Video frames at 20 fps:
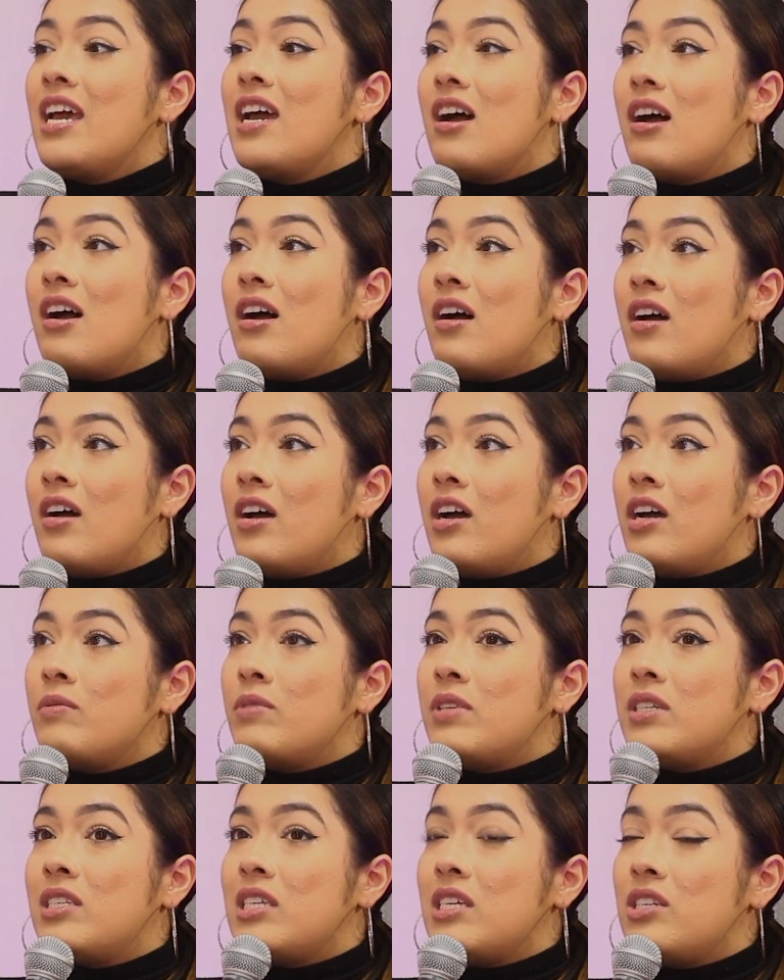Um, the
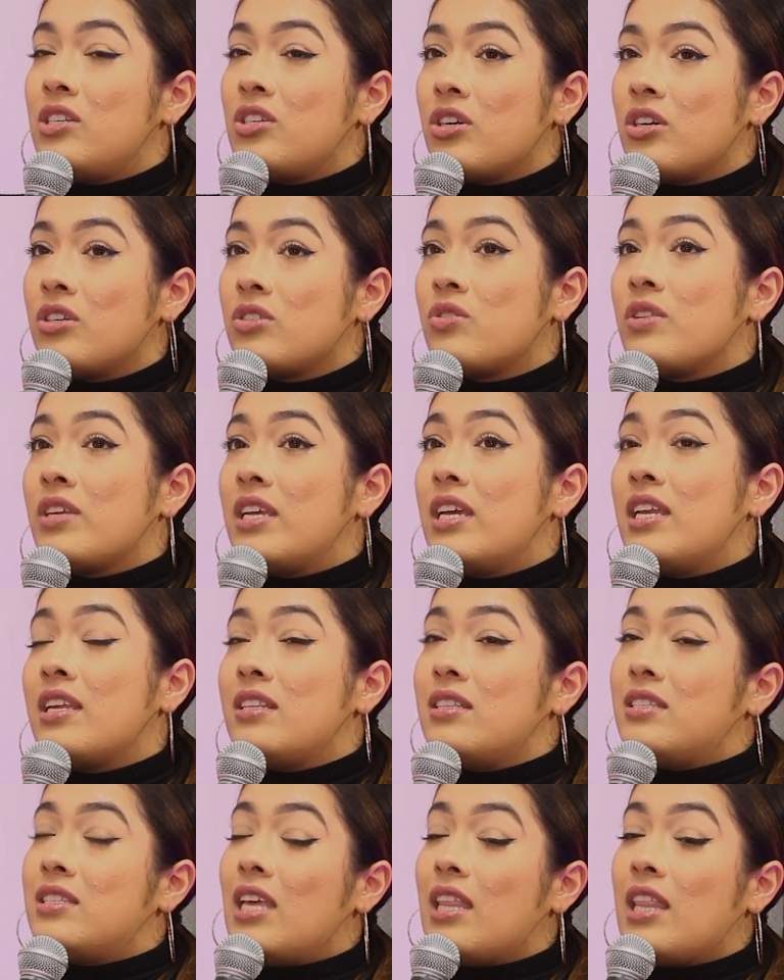teacher, so the kid can
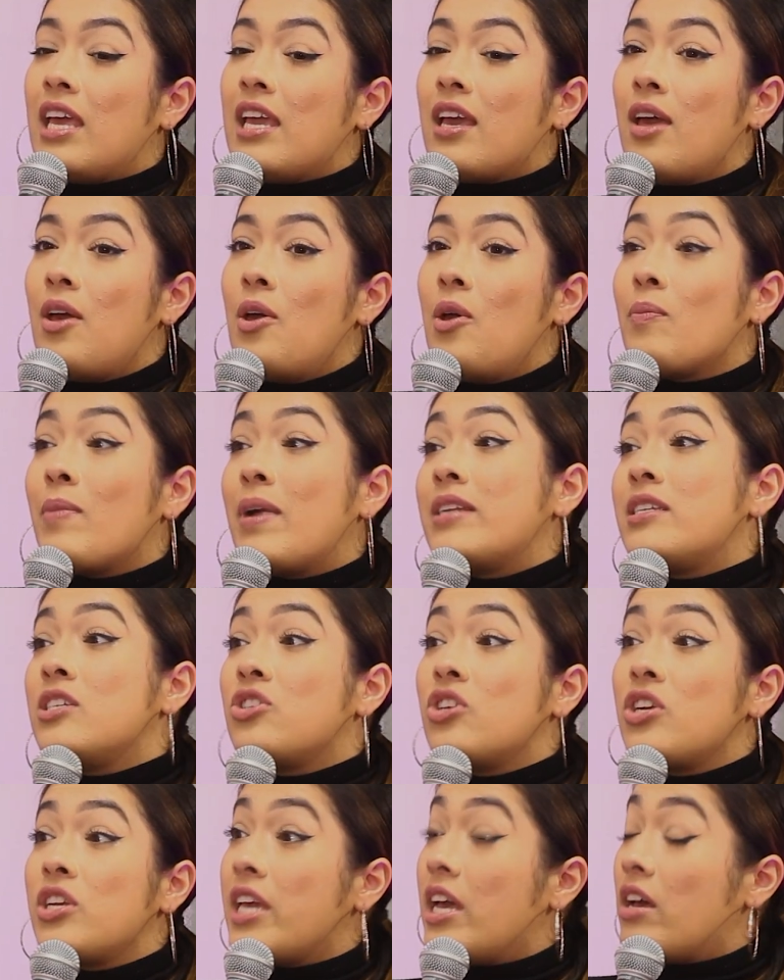say, like, my teacher
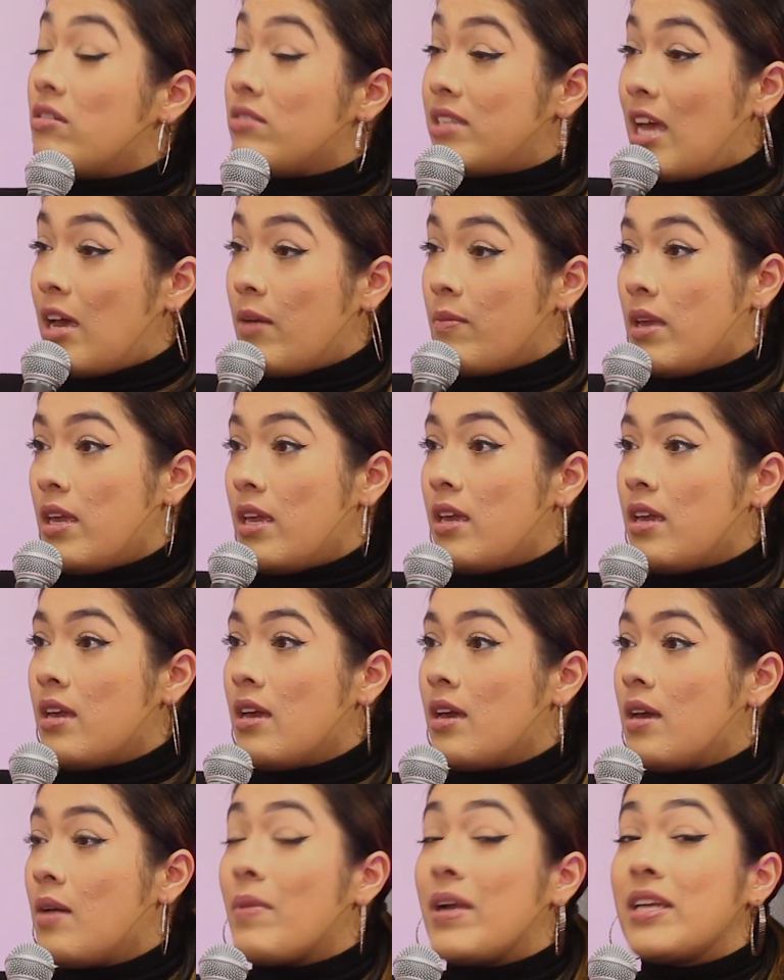yells at me.
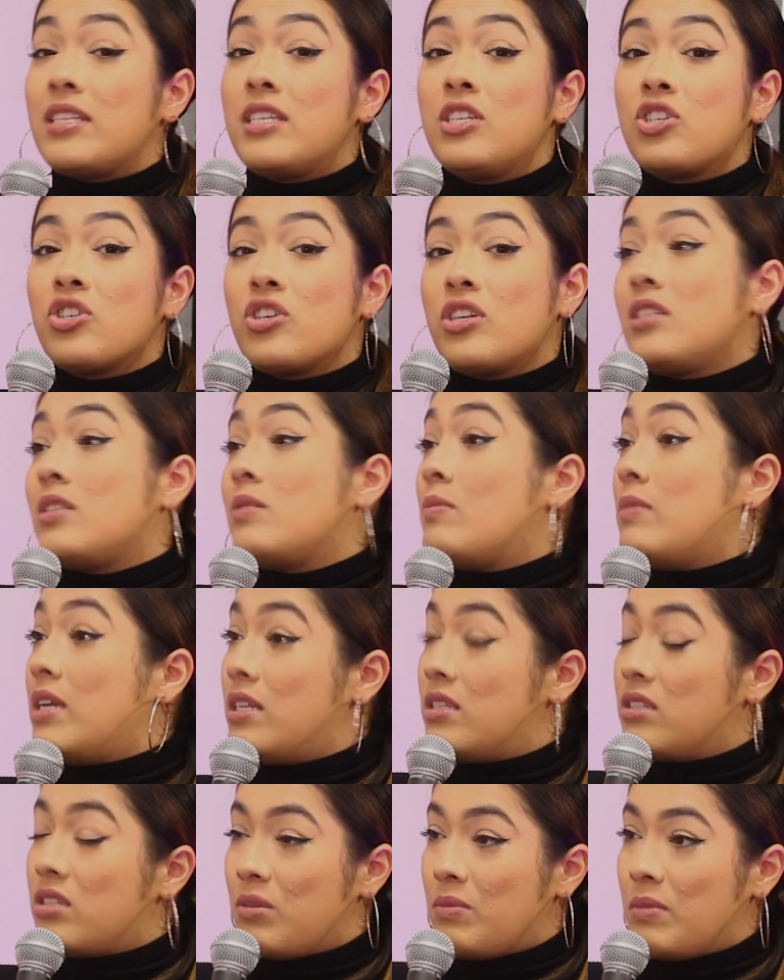My teacher is mean
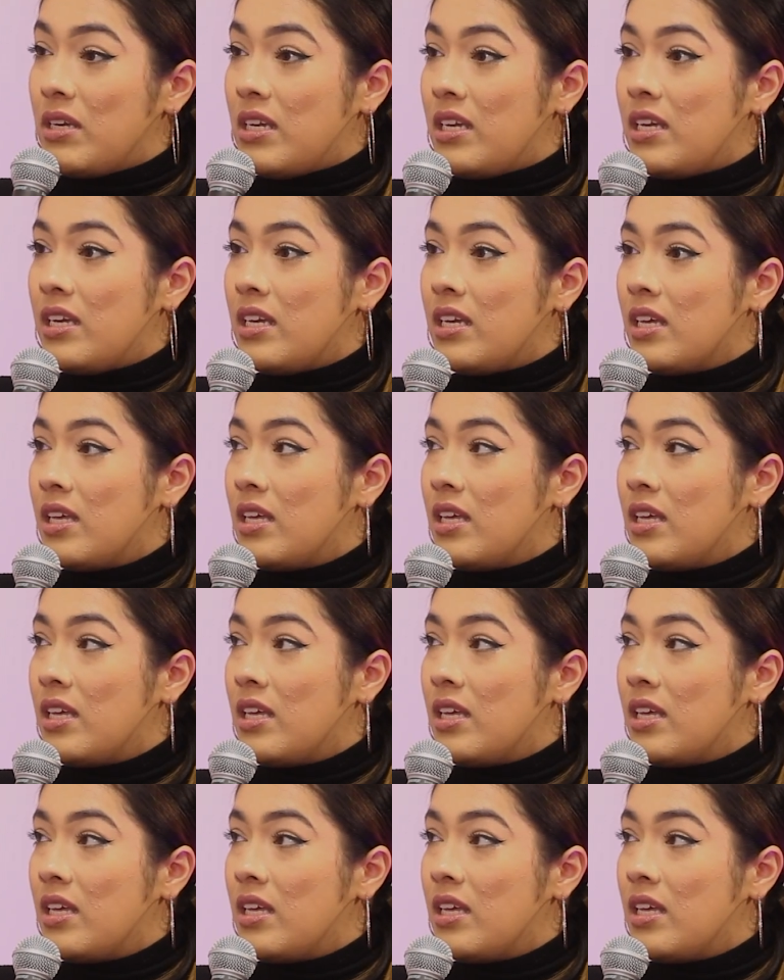to me.